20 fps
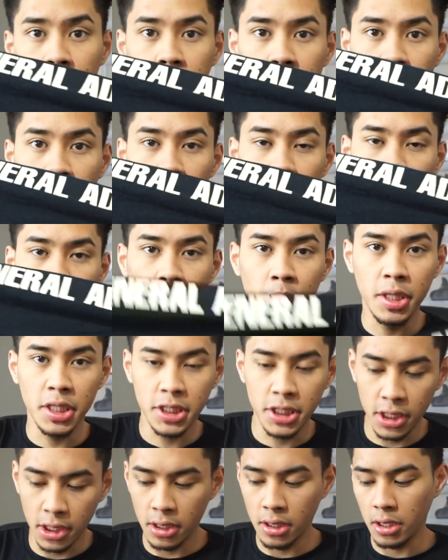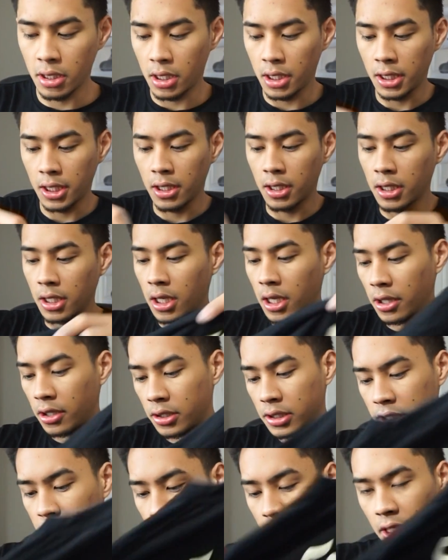general admission. And then on the
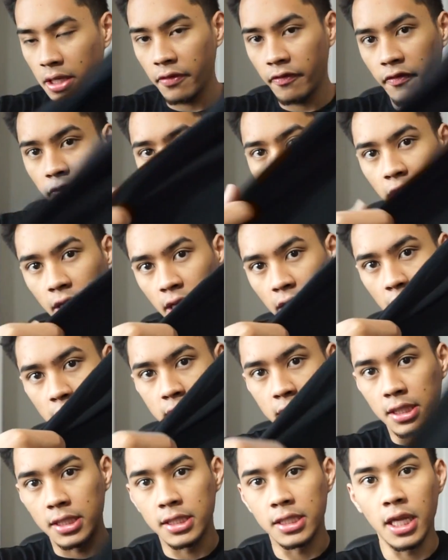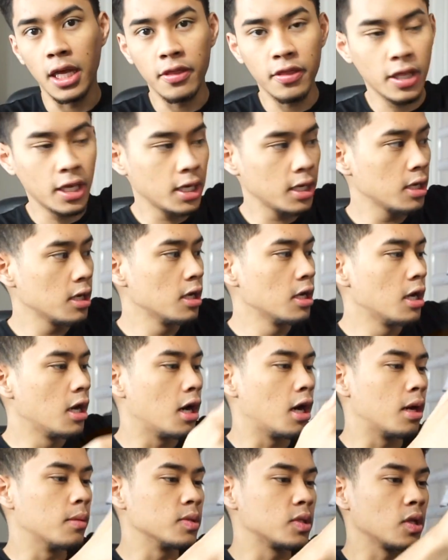other sleeve, it says nothing.
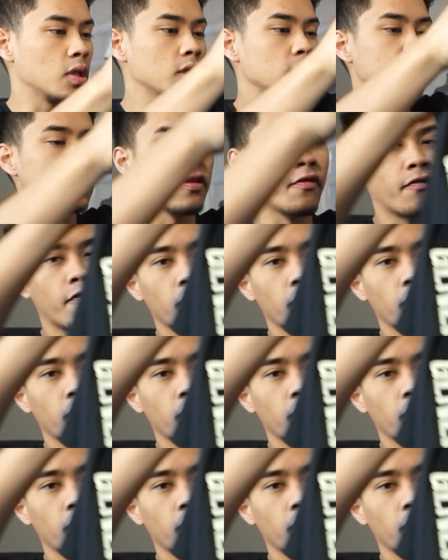Um, so this is the